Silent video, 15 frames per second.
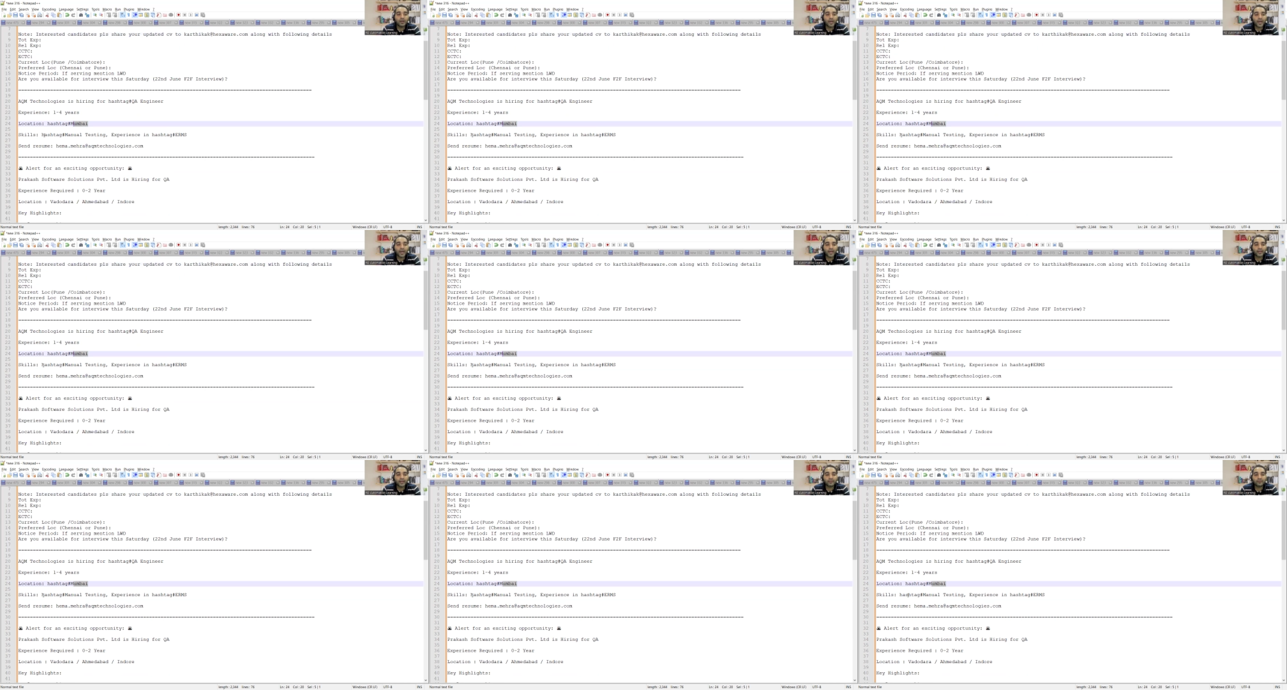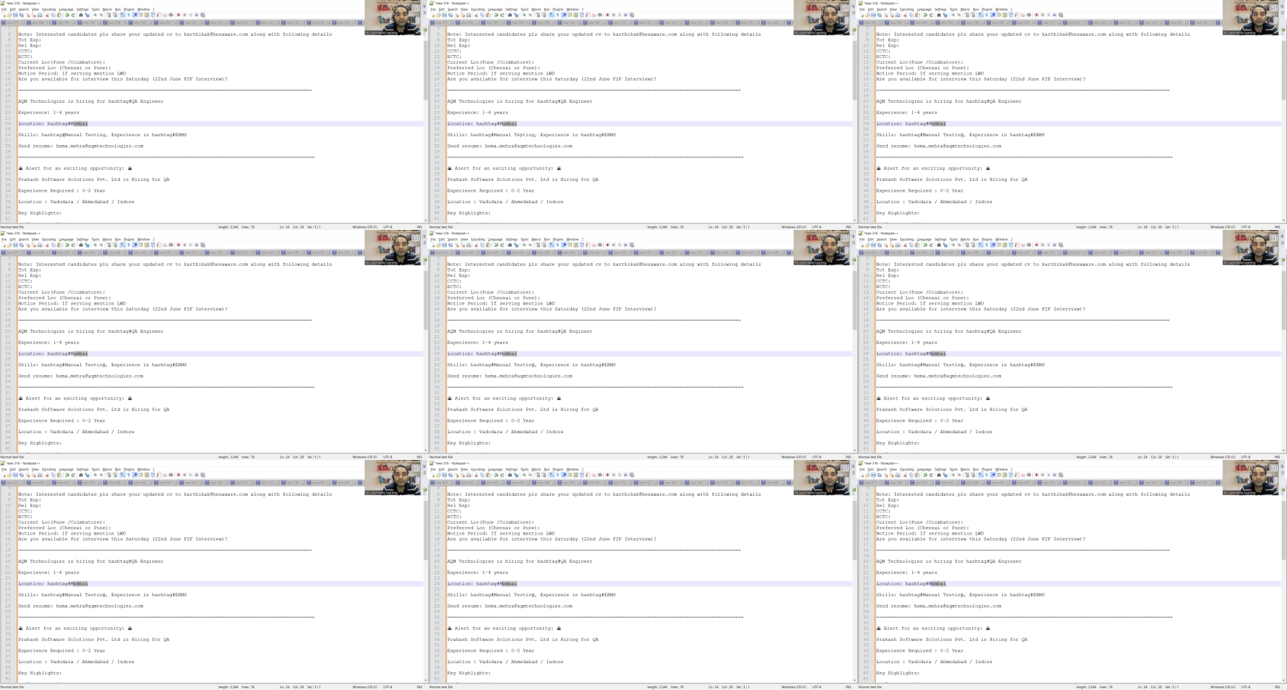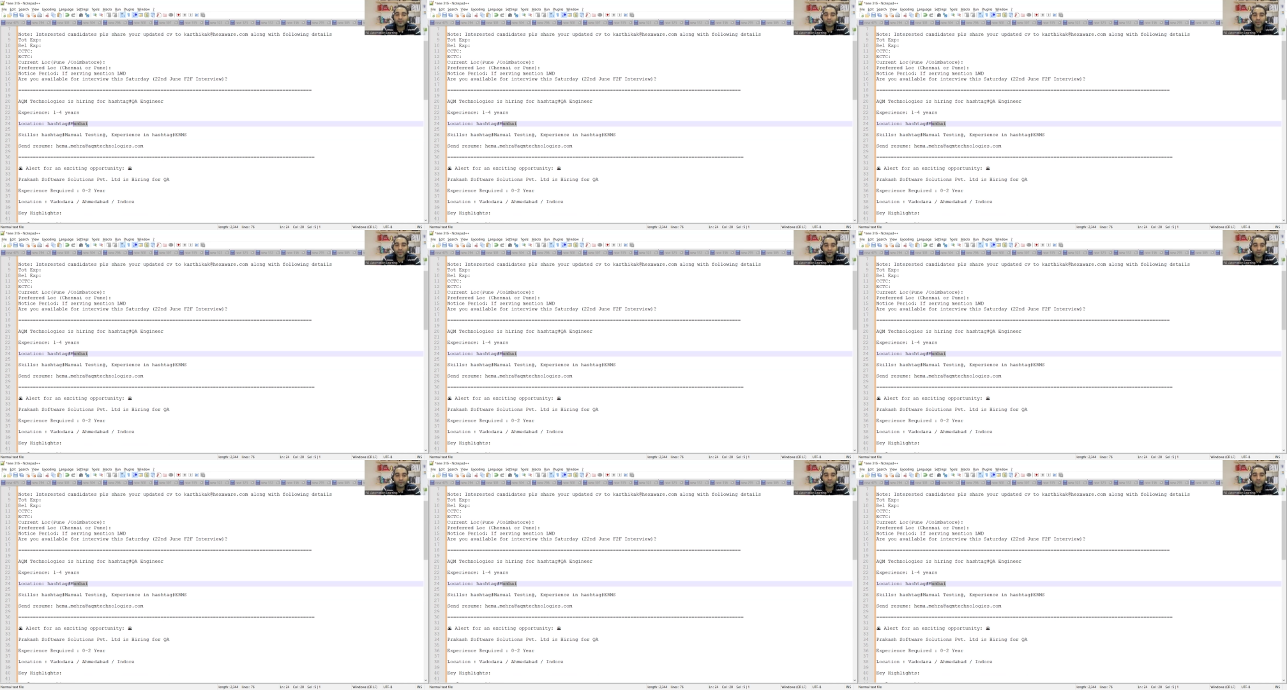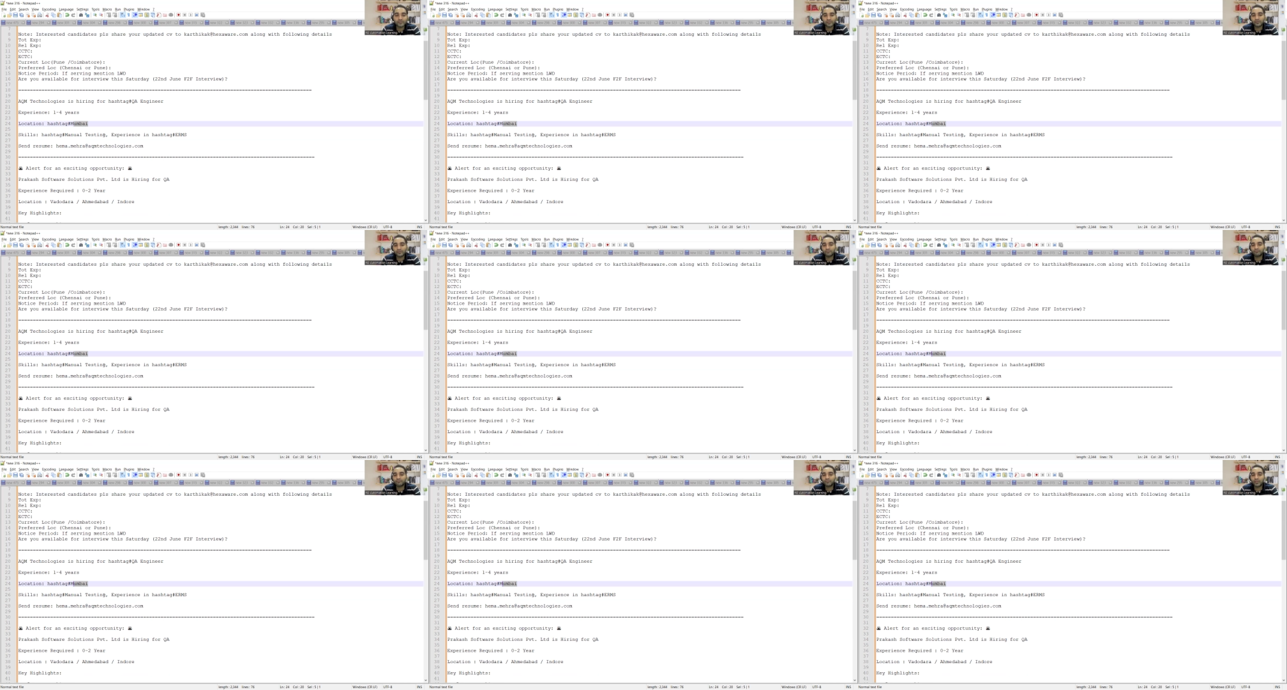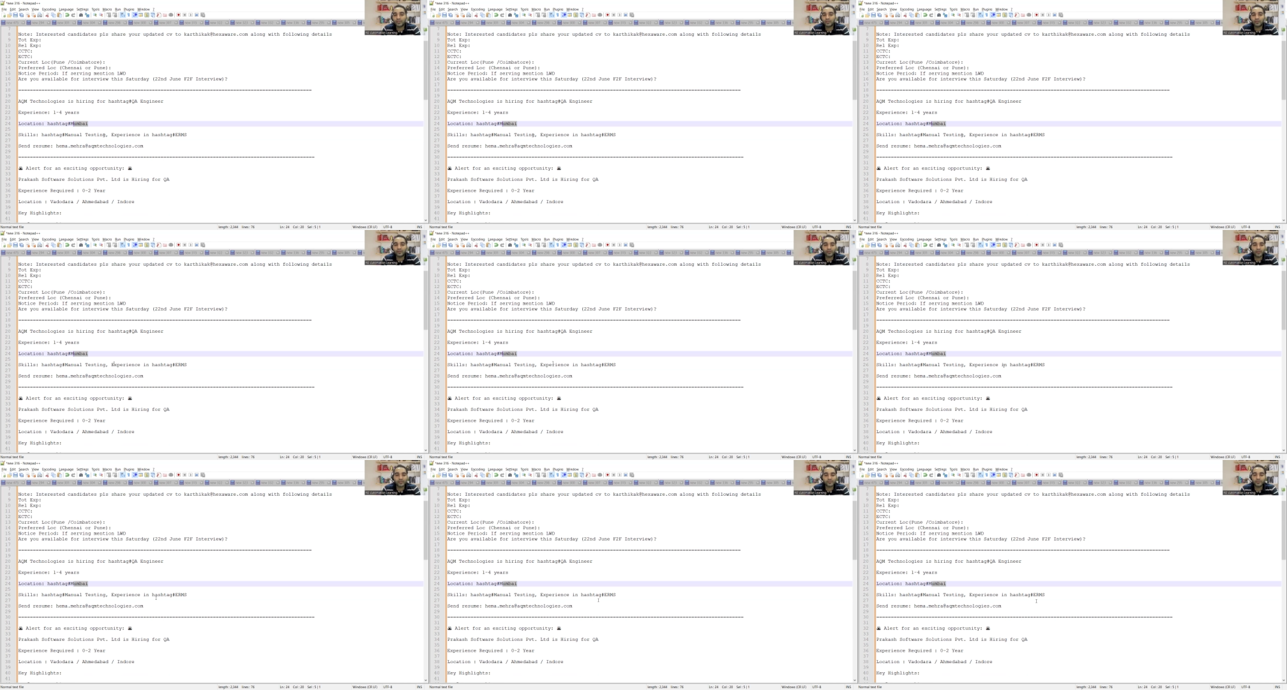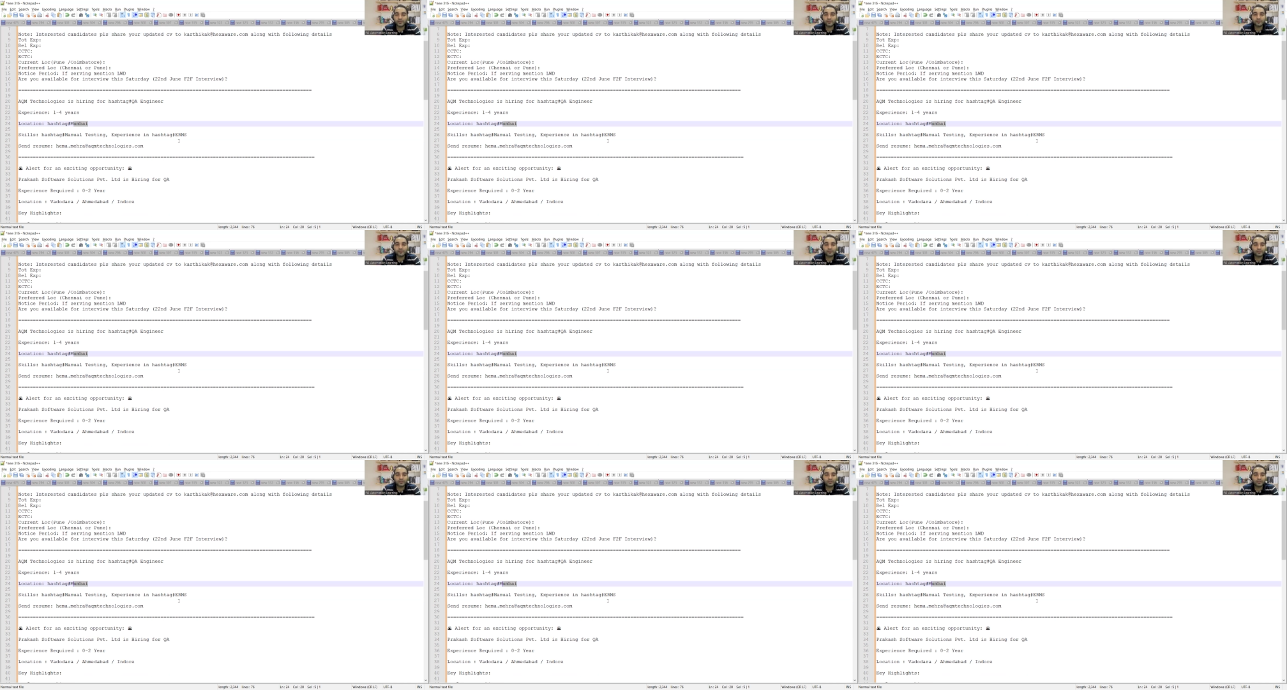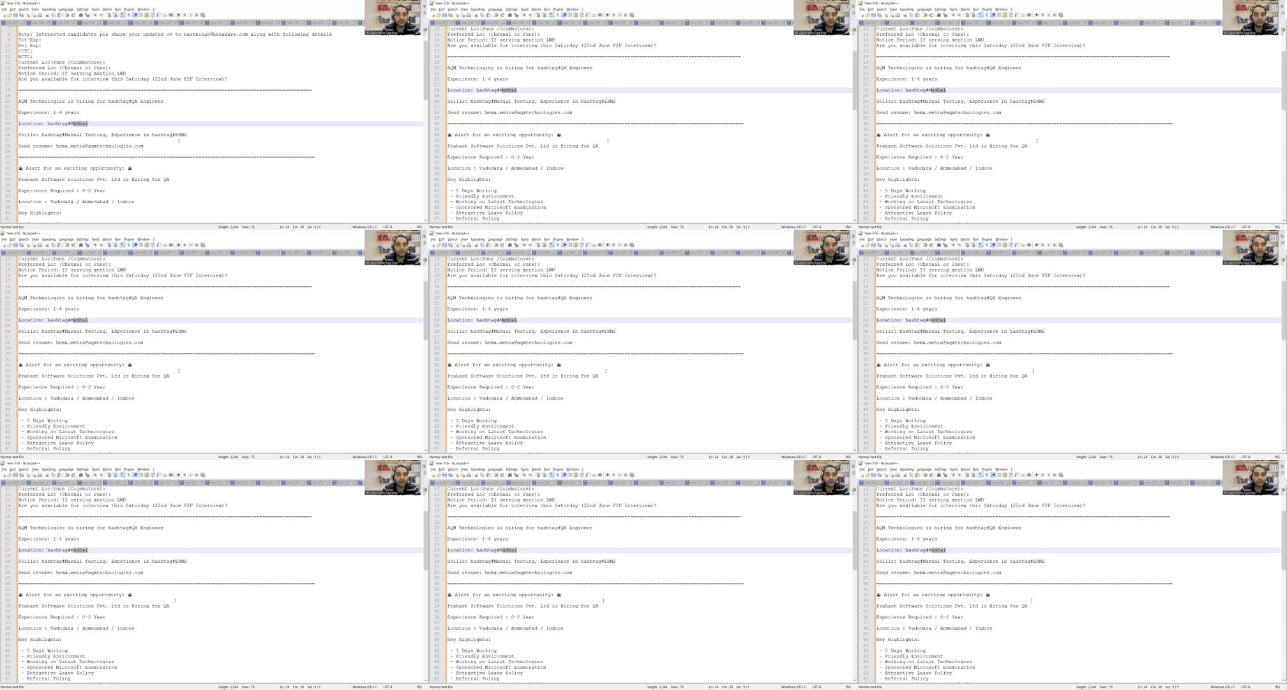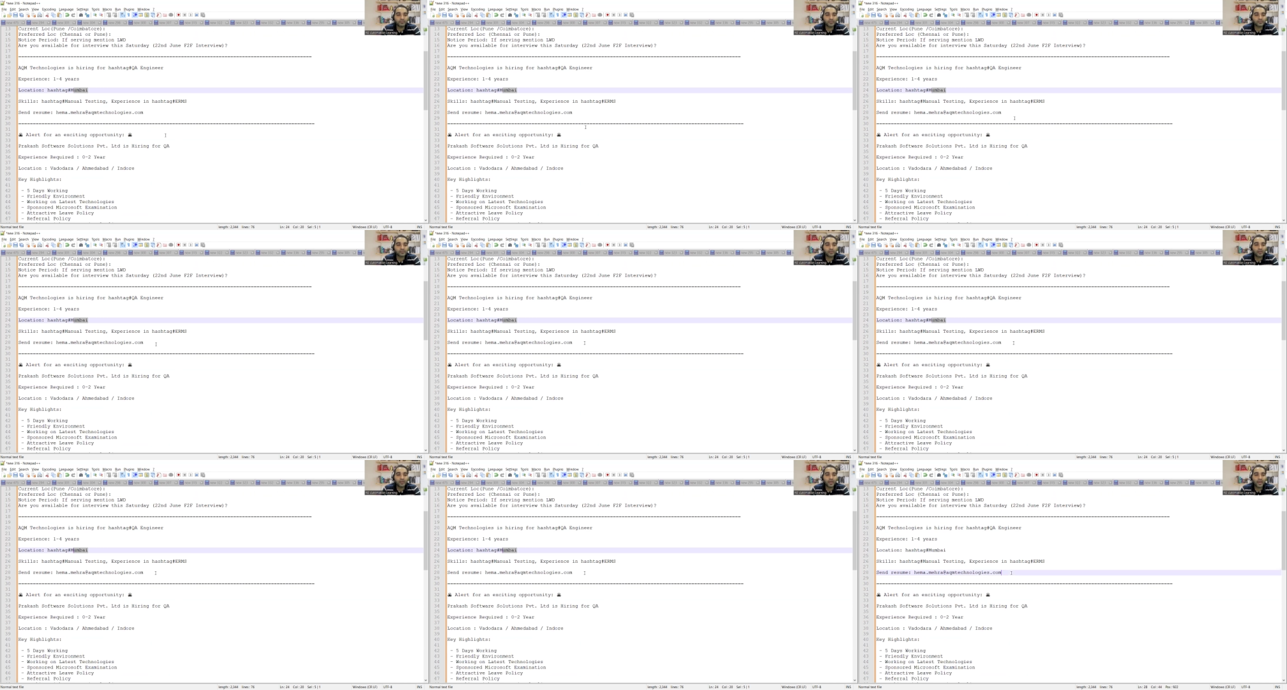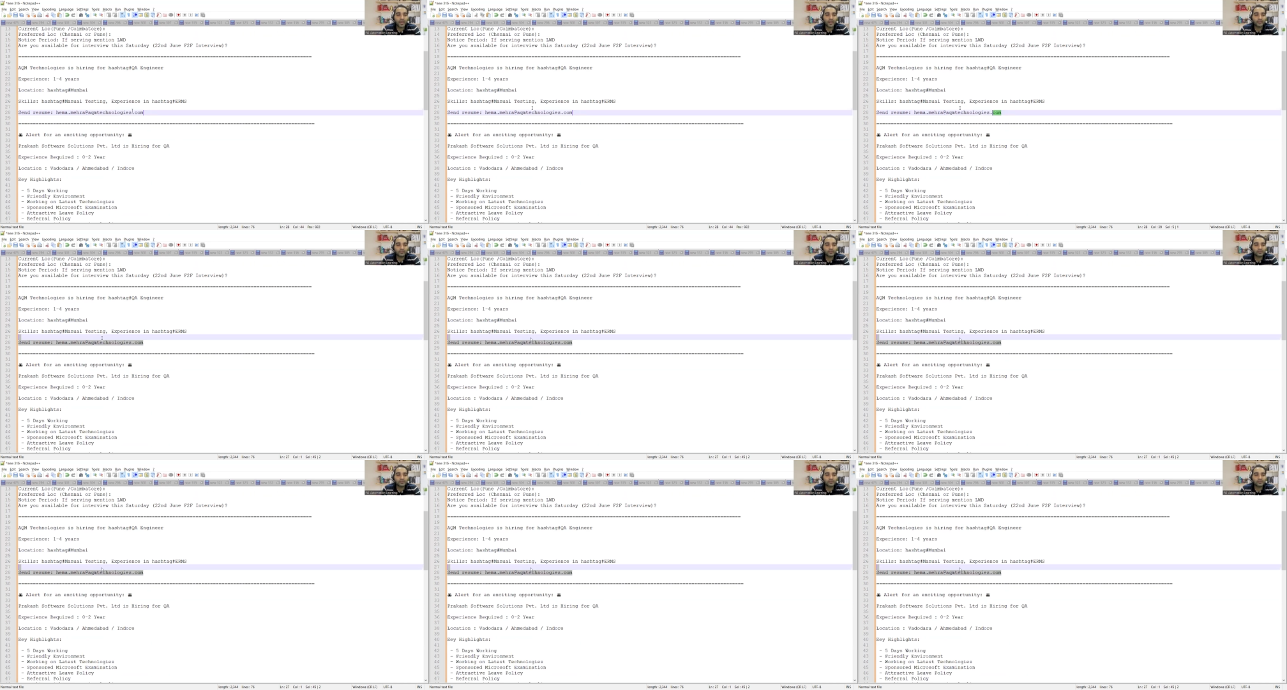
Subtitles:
No face is visible, so there are no lips to read.